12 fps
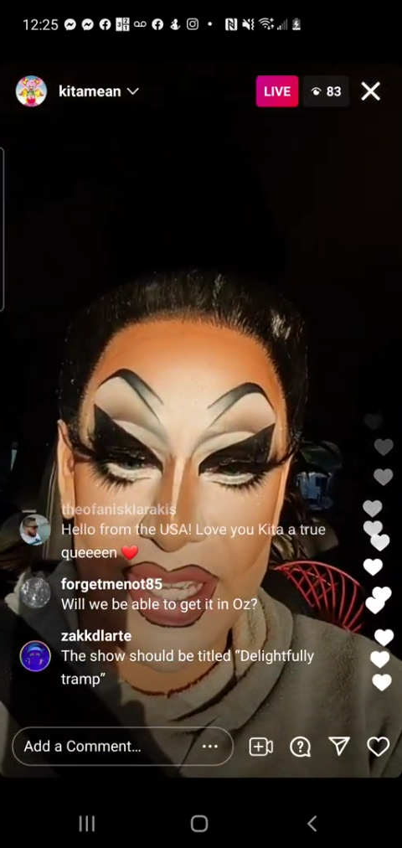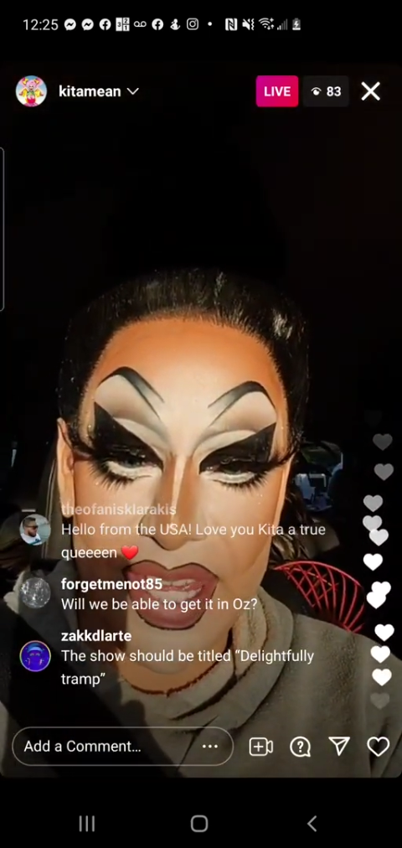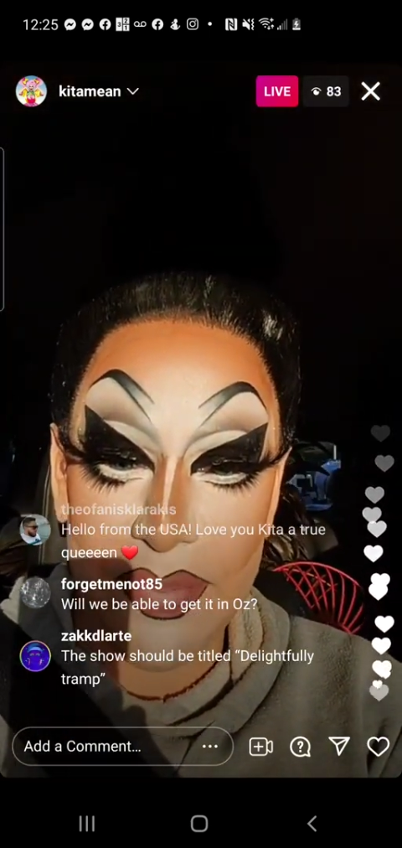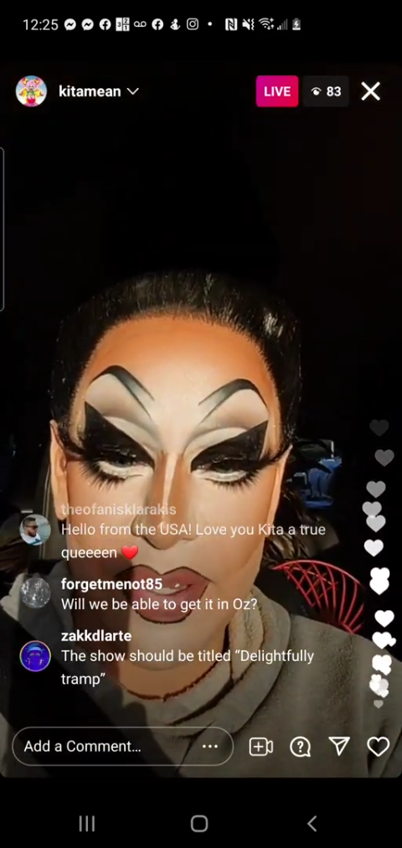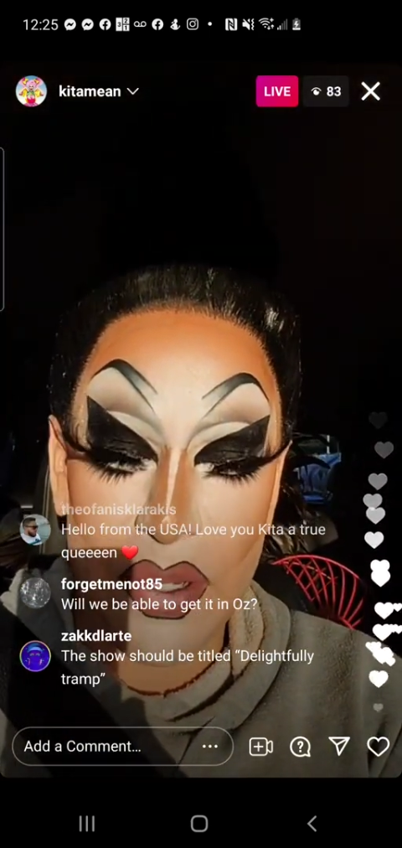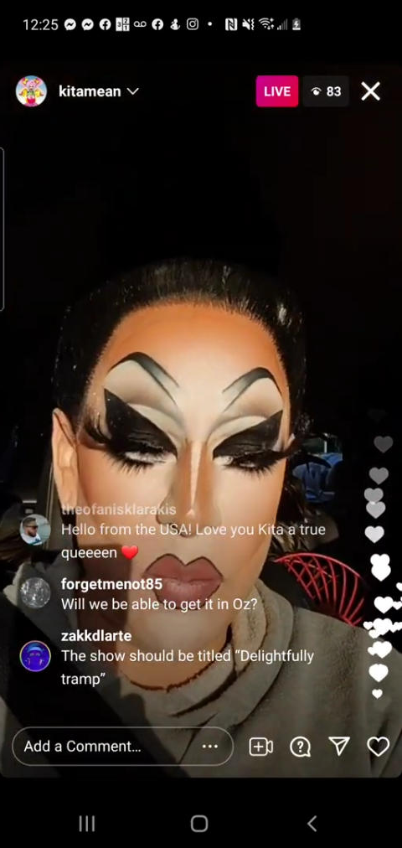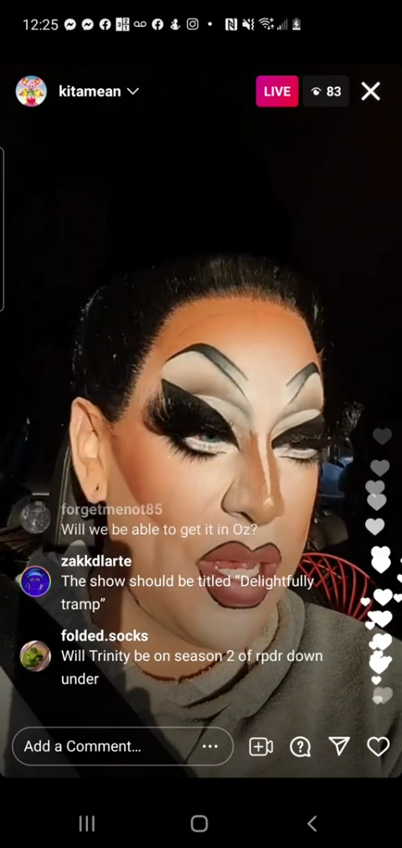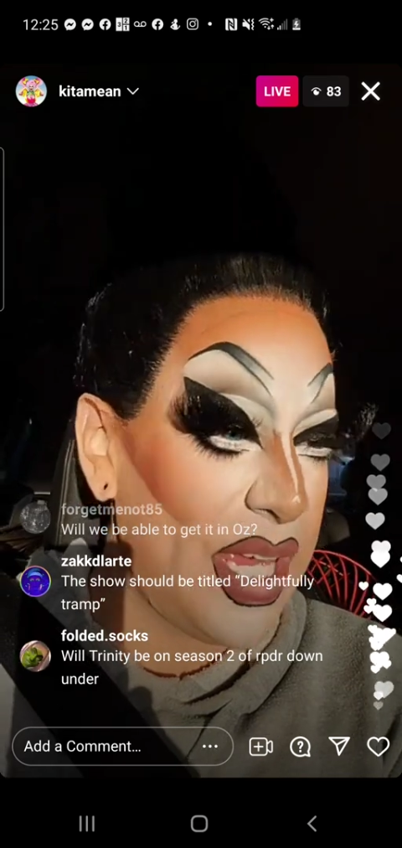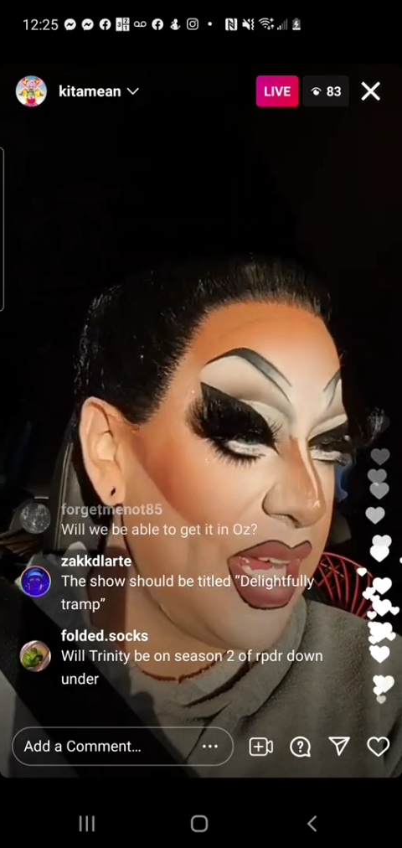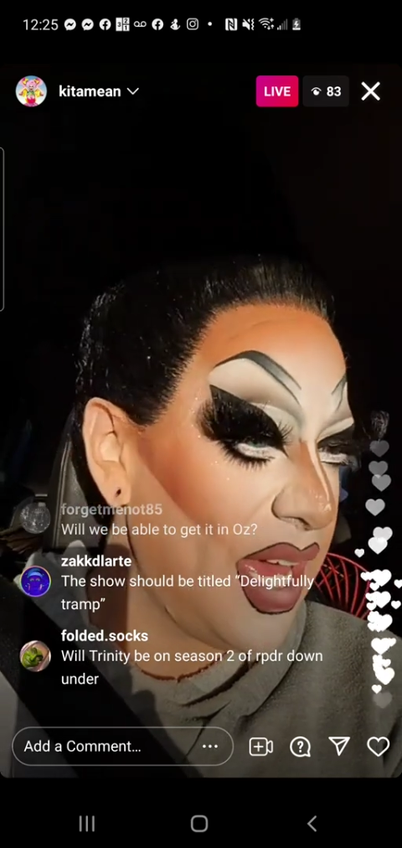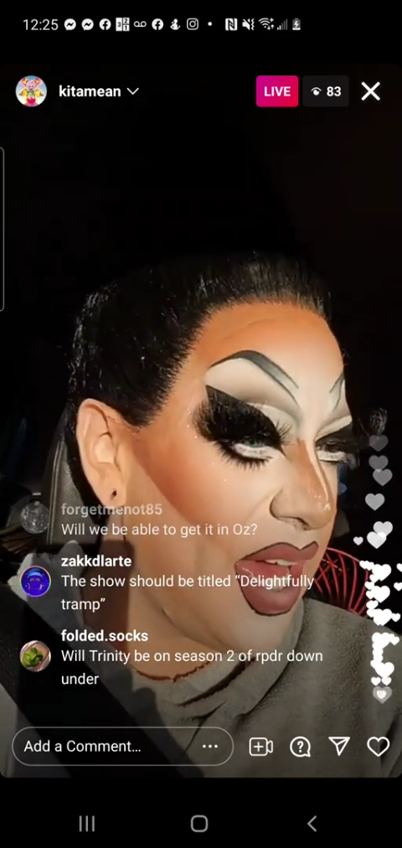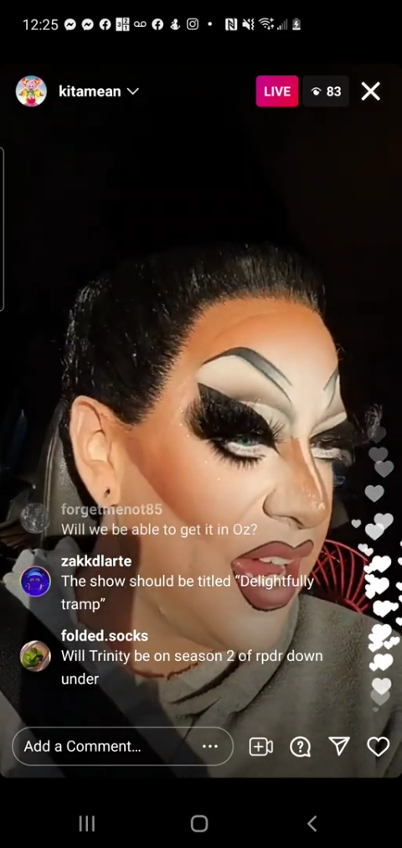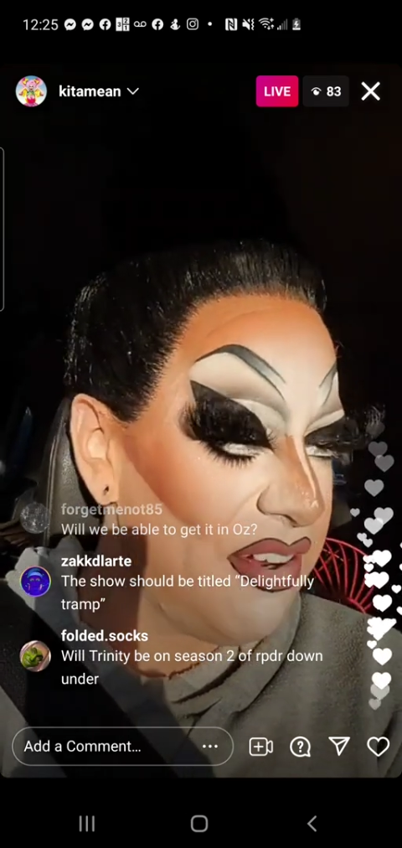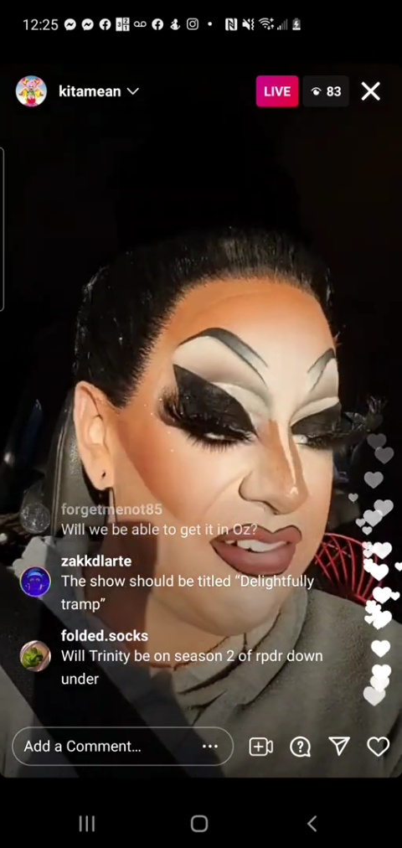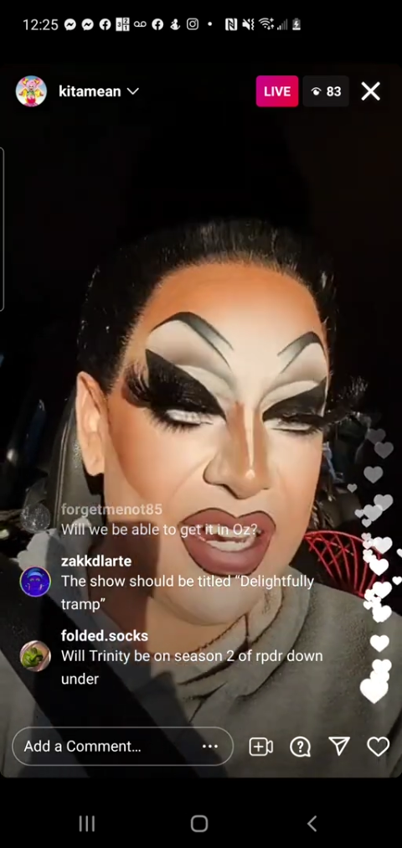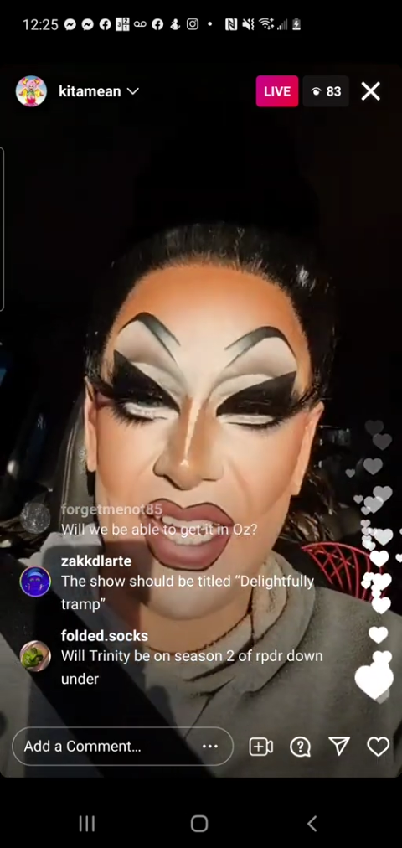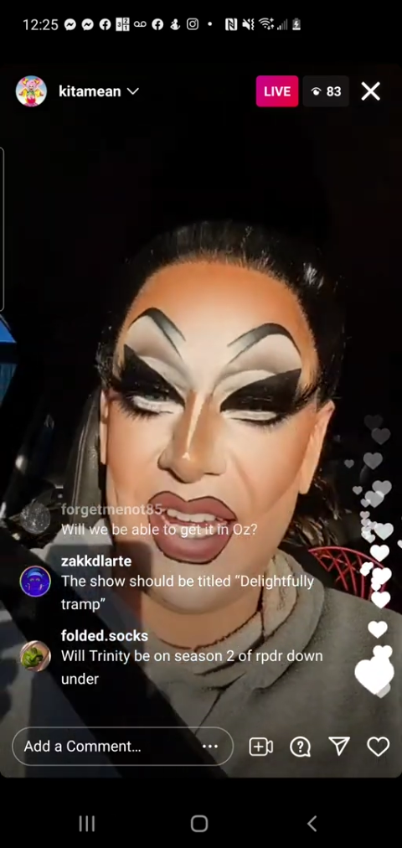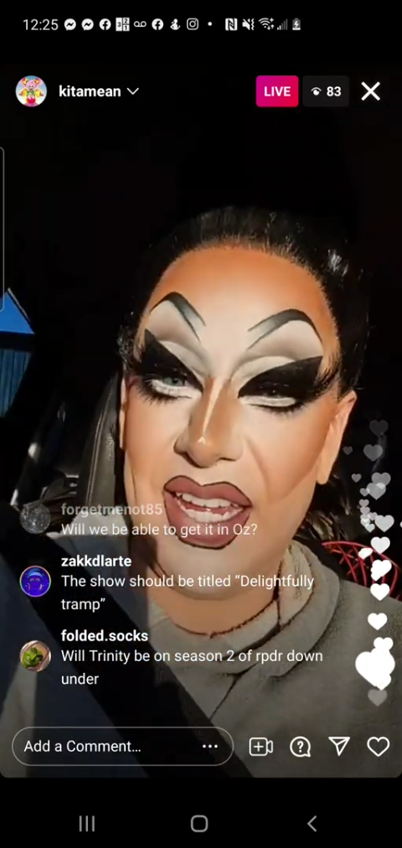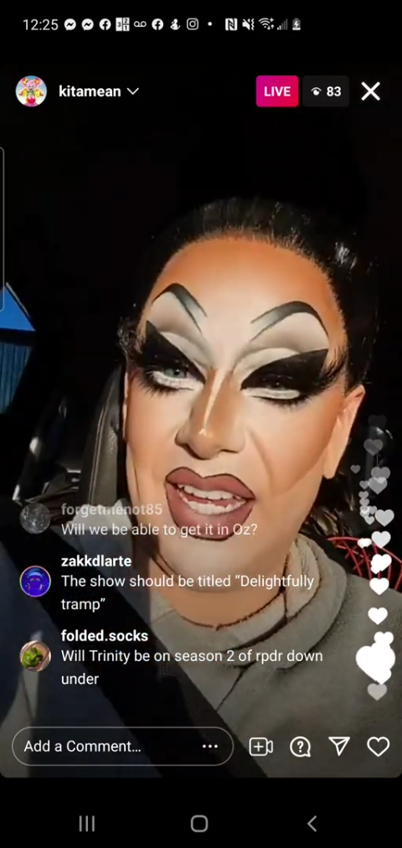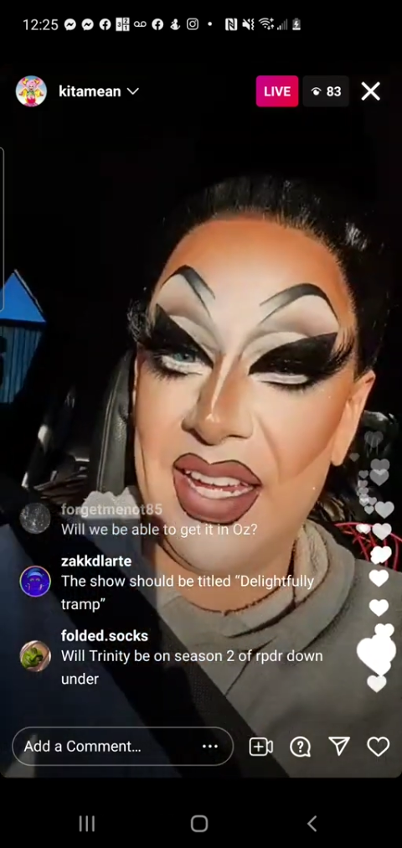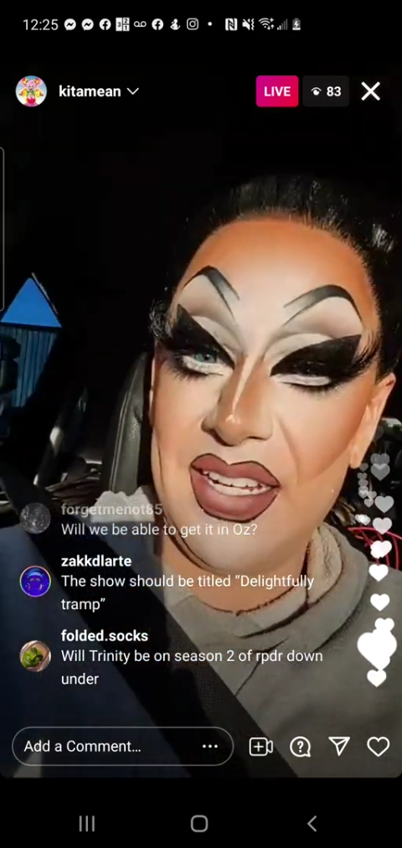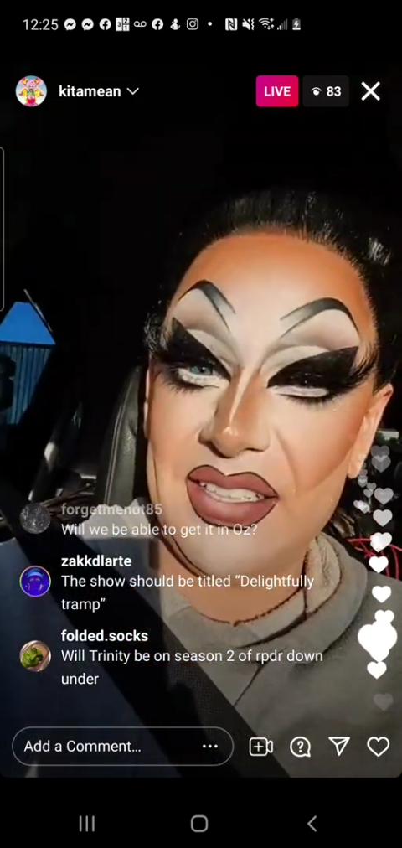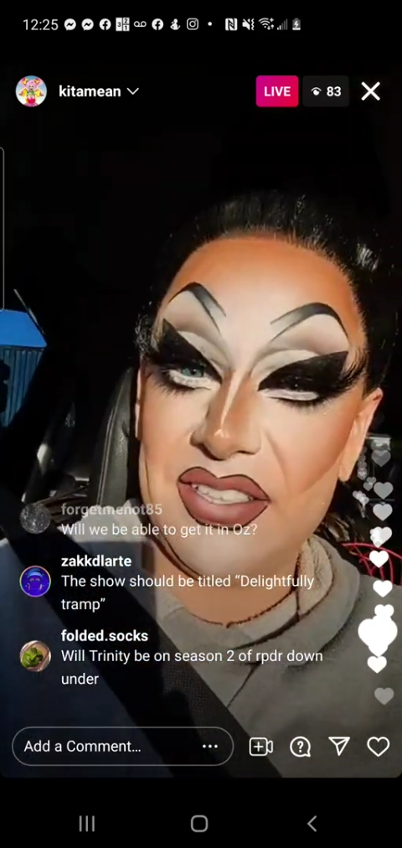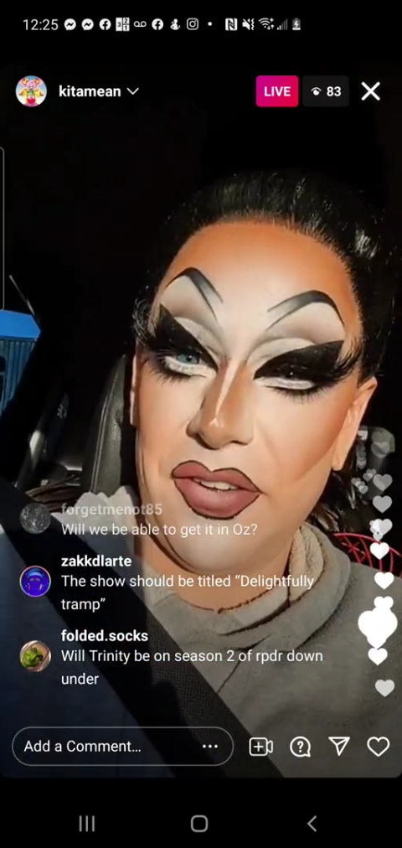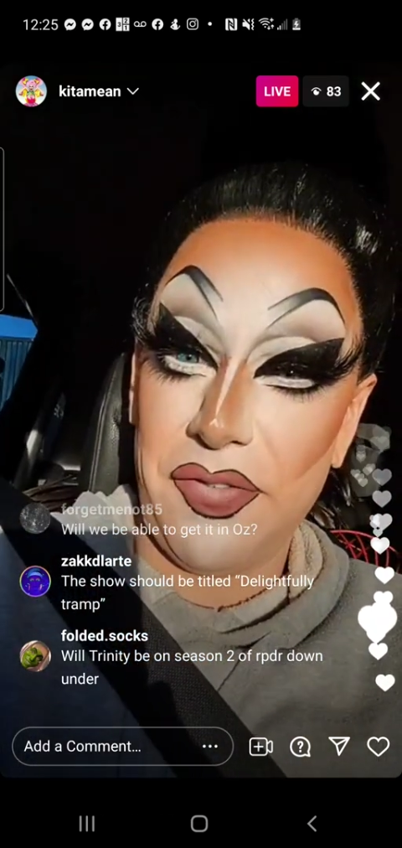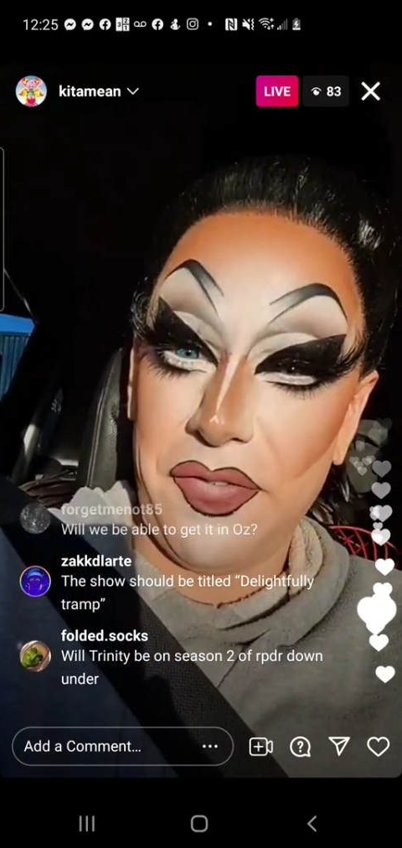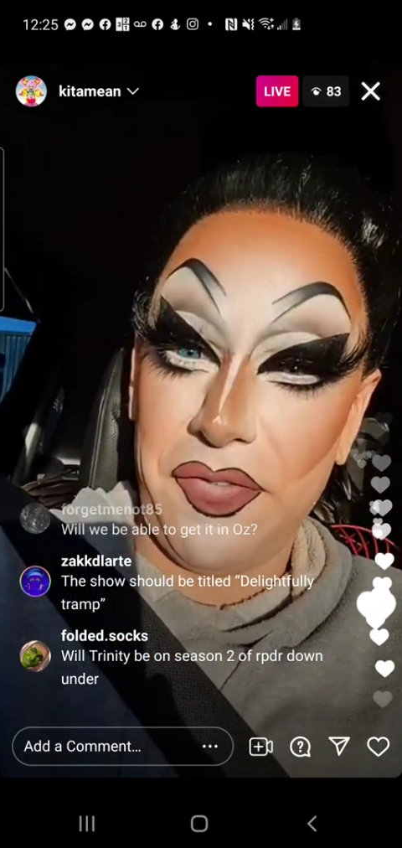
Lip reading: Kimmy, we are at